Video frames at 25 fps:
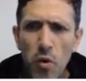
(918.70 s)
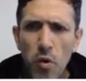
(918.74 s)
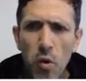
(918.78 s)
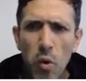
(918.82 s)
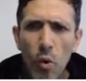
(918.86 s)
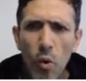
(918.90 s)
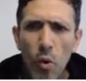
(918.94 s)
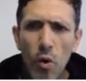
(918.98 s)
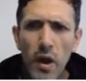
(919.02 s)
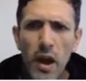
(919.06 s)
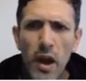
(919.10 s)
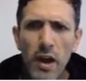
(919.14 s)

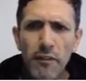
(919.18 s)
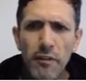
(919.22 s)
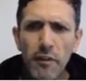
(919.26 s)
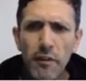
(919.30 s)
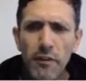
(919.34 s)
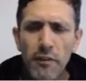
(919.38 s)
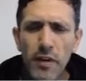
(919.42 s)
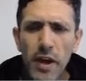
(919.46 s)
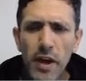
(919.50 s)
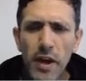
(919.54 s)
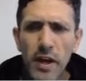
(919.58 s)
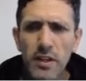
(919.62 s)
Well, f of
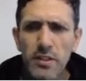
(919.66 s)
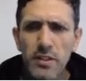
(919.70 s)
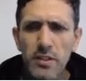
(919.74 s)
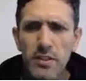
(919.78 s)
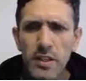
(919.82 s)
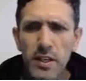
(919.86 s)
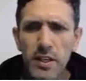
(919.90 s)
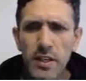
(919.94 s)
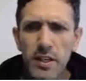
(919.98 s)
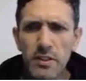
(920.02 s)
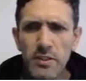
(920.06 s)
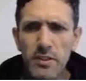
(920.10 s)
x
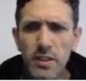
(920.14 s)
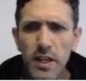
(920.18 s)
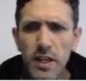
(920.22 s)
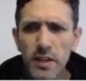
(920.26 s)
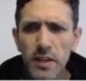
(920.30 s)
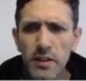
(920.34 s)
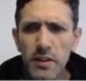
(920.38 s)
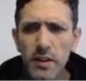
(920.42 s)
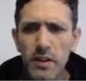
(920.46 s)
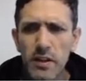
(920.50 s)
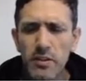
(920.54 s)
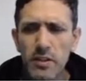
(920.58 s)
is
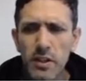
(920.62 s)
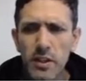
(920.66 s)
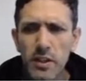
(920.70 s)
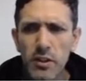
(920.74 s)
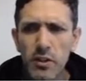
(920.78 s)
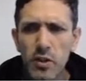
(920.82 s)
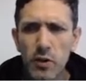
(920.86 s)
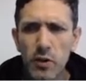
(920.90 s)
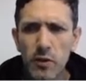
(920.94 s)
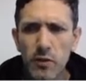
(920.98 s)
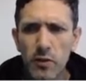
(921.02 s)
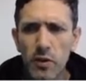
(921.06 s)
in this
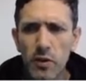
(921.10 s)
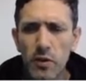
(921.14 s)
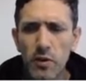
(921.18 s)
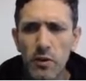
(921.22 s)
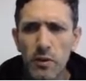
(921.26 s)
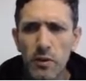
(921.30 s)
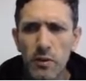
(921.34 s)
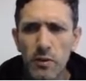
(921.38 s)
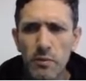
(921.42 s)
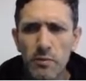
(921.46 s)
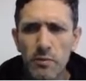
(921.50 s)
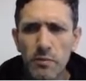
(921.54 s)

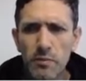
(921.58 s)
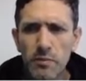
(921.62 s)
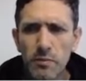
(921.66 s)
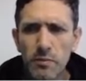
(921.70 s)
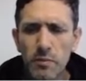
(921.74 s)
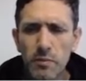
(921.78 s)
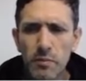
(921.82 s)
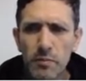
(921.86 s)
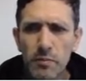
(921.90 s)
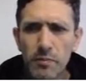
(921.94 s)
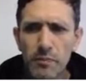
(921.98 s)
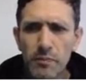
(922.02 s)
interval,
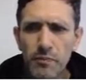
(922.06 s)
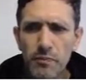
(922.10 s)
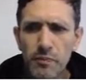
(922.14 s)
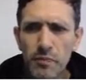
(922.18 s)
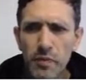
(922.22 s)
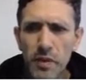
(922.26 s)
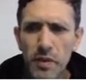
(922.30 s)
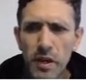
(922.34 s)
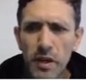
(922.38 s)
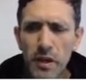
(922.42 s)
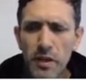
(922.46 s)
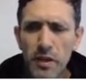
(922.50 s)

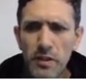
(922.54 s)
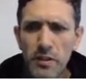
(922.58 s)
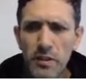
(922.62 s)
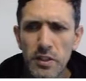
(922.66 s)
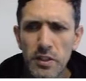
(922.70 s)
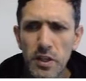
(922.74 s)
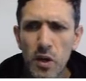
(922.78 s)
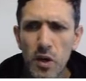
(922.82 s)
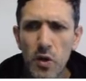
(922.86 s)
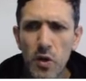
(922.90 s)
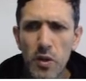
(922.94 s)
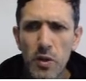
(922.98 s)

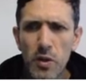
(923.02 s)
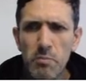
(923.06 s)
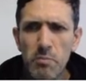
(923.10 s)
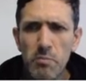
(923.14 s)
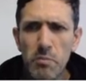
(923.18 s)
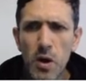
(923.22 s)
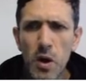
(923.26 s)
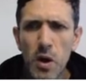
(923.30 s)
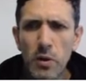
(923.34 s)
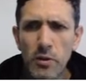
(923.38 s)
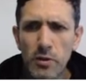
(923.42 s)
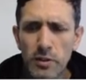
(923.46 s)
so the
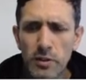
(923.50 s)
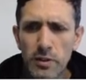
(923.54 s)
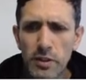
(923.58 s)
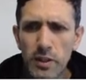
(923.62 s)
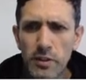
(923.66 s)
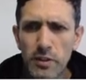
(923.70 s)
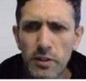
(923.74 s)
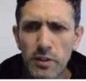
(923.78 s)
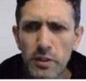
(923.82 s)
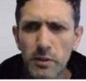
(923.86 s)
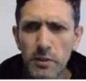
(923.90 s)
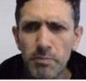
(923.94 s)
most
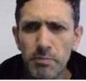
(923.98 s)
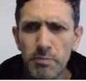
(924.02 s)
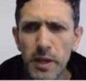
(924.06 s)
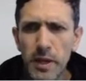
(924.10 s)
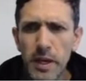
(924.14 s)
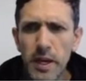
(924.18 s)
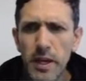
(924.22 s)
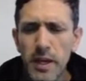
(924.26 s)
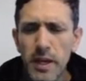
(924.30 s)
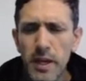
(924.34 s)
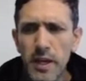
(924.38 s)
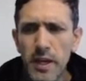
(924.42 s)
this could
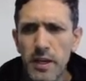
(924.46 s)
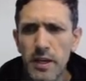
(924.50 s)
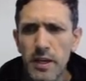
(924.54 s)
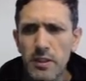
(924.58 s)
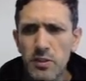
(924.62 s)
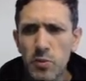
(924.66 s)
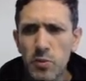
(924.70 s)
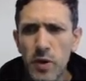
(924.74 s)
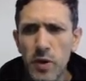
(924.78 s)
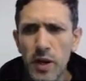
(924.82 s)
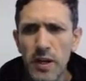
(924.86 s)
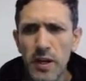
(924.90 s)
be is
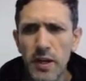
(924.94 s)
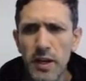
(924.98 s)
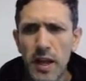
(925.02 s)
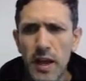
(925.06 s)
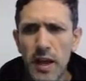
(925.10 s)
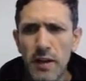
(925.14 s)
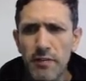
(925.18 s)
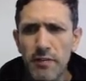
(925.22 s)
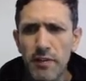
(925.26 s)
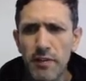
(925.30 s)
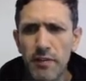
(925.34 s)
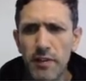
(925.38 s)
when
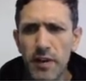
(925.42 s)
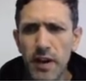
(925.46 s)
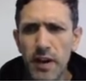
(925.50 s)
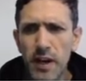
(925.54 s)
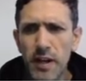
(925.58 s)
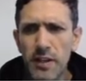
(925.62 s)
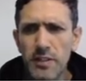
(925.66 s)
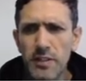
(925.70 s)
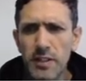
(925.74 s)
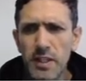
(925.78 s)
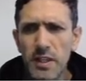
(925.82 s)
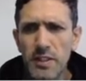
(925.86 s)
f of
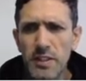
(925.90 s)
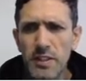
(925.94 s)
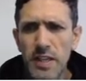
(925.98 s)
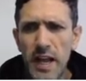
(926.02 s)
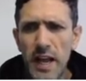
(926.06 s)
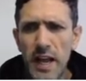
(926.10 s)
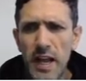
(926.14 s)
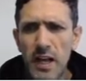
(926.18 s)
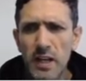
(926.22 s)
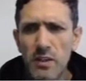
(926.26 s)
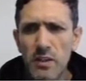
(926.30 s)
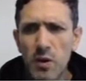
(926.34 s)
x is
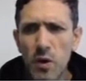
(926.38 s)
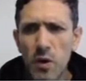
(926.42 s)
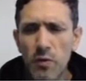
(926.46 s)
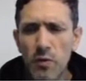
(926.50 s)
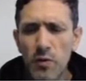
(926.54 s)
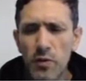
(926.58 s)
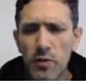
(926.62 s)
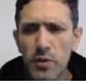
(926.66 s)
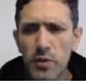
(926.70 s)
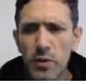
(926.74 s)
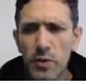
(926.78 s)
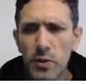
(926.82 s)
L
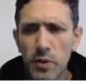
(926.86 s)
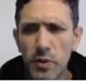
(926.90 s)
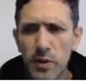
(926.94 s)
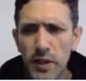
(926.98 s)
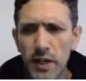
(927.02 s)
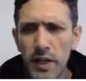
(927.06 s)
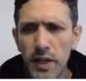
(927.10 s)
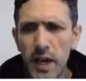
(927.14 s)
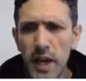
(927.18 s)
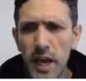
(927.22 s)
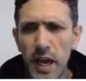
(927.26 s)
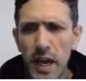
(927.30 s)
over 2 to the
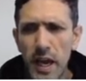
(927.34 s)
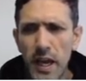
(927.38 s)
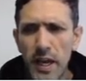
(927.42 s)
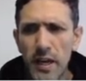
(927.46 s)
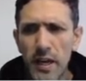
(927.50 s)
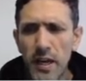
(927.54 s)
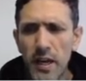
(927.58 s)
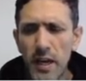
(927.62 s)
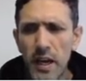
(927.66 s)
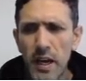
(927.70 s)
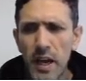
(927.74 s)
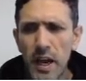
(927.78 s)
k,
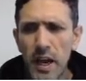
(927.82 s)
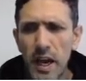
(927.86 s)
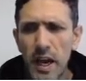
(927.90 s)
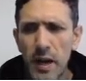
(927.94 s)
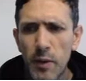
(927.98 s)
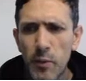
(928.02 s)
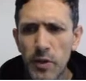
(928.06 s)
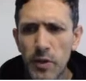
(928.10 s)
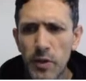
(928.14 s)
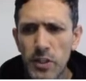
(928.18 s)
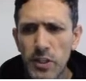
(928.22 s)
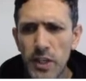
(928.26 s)

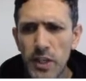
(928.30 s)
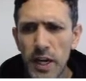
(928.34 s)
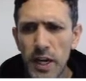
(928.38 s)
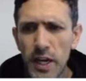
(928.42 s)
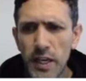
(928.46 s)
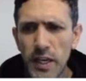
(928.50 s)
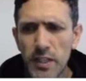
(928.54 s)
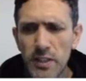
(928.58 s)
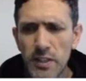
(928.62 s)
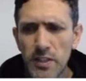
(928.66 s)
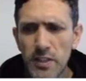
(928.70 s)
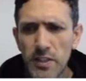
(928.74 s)
in which
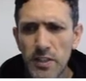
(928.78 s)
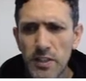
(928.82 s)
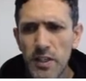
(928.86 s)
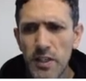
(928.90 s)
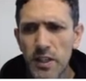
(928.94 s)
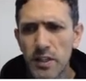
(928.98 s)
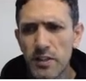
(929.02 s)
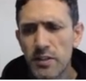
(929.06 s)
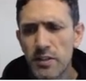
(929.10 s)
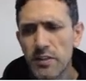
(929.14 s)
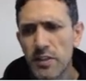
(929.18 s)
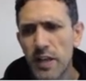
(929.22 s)
case
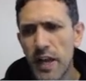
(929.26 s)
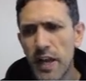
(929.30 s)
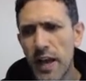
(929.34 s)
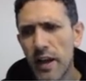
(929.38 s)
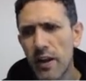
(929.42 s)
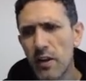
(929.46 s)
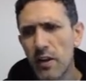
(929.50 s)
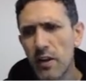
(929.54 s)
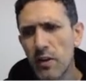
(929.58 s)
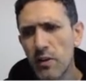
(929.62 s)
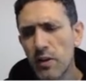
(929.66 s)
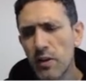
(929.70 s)
this is
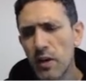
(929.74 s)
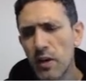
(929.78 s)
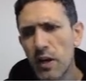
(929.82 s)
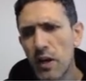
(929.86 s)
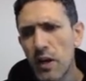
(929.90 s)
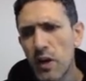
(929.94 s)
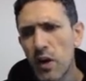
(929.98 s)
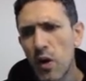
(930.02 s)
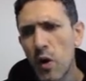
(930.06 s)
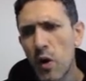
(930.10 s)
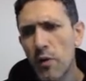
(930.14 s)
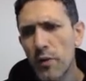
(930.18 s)
L
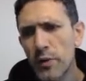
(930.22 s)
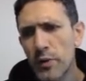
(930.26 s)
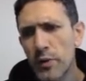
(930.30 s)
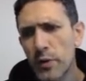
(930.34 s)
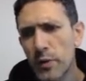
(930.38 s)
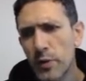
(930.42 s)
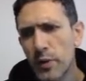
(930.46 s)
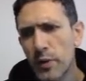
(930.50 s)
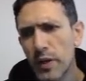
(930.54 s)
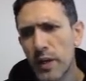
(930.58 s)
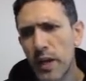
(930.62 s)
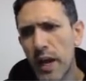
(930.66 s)
over 2
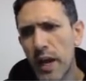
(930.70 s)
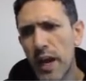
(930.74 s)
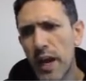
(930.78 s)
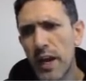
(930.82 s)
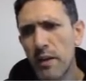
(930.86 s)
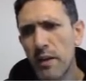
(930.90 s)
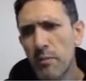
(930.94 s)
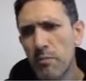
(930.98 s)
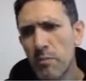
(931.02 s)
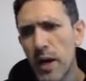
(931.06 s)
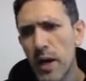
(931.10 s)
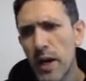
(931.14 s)
to the
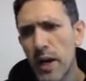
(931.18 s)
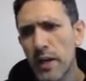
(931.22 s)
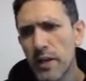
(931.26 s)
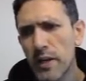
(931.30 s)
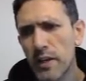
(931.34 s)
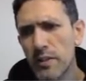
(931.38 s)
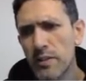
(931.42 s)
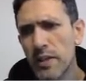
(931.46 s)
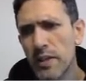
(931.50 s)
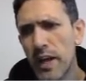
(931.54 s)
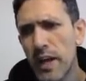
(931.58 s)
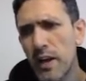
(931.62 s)
k
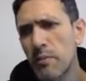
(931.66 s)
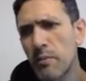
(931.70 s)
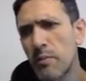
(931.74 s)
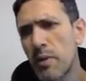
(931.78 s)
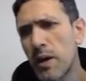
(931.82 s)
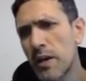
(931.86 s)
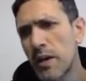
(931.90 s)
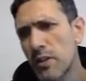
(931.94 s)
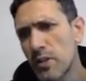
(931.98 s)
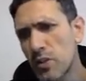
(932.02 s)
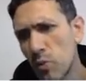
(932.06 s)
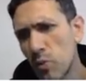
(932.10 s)
minus L
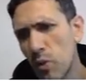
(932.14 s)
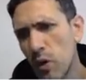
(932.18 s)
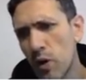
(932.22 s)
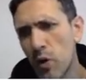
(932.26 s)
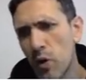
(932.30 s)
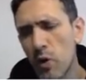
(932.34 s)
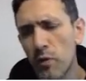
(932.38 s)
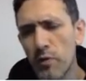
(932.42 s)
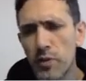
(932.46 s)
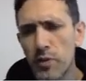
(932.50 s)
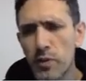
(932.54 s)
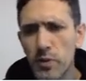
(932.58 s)
minus 1
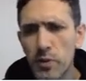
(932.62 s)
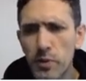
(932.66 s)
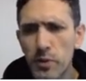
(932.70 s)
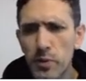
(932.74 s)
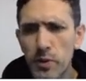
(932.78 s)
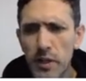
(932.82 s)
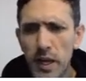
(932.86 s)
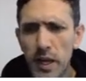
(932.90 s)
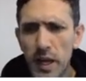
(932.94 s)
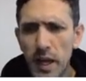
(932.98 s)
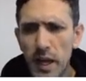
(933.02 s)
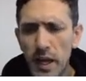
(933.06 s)
over 2 to the
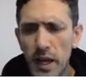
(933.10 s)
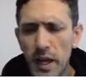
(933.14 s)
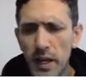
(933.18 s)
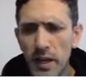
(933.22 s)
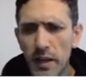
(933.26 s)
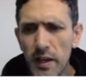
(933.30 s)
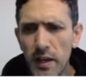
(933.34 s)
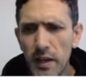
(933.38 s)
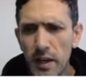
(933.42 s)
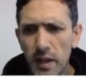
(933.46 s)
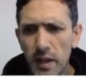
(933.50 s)
k.